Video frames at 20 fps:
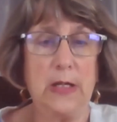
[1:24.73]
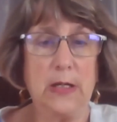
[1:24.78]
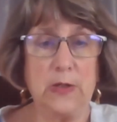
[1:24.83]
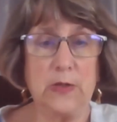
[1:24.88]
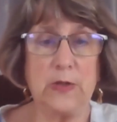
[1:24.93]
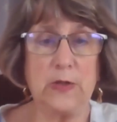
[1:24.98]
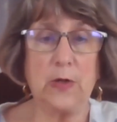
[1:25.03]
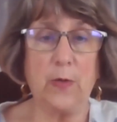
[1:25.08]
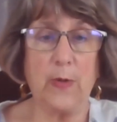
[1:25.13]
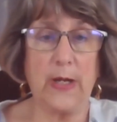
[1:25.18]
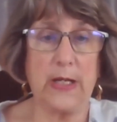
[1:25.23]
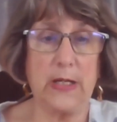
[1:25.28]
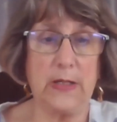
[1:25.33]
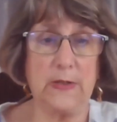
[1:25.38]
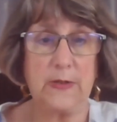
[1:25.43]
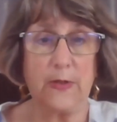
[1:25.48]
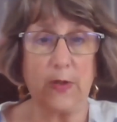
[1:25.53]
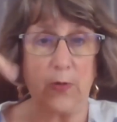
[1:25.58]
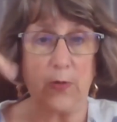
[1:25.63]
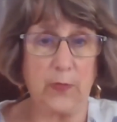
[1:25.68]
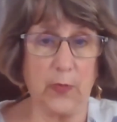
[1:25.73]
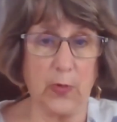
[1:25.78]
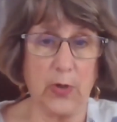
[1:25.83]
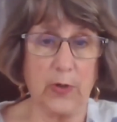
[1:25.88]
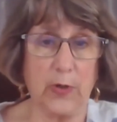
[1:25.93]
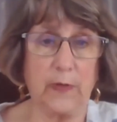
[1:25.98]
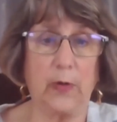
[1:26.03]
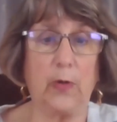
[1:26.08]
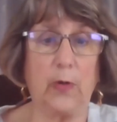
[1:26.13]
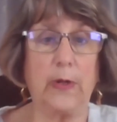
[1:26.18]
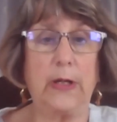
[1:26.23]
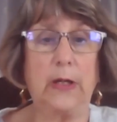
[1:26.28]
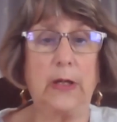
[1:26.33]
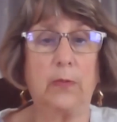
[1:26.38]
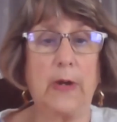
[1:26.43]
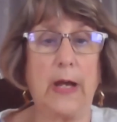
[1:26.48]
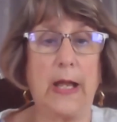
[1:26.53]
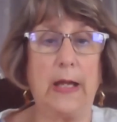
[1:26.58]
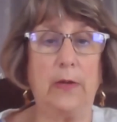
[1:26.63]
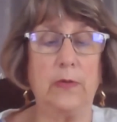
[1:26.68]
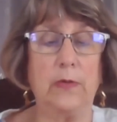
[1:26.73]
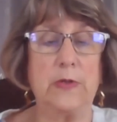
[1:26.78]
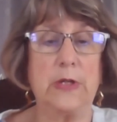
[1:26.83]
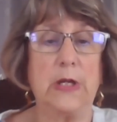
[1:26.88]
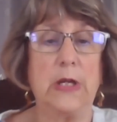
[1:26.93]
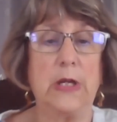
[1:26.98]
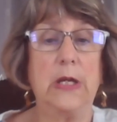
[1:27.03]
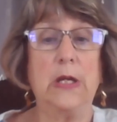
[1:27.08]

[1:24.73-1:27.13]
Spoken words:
so on and so forth, going around.